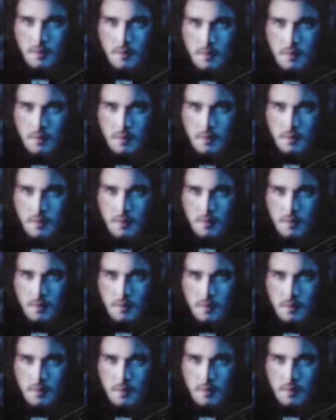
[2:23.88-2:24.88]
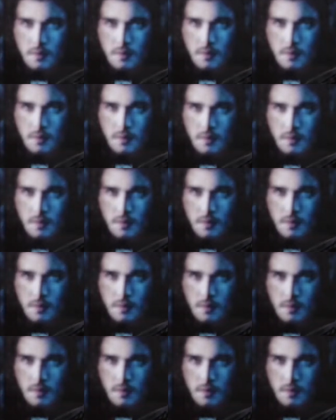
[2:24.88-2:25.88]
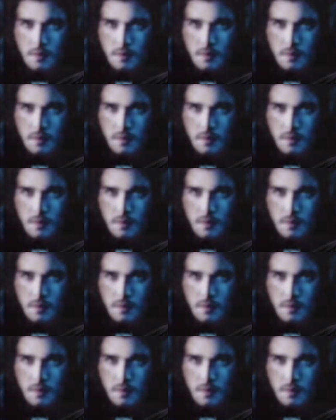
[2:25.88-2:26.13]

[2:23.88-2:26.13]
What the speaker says: No words are spoken by the person on screen.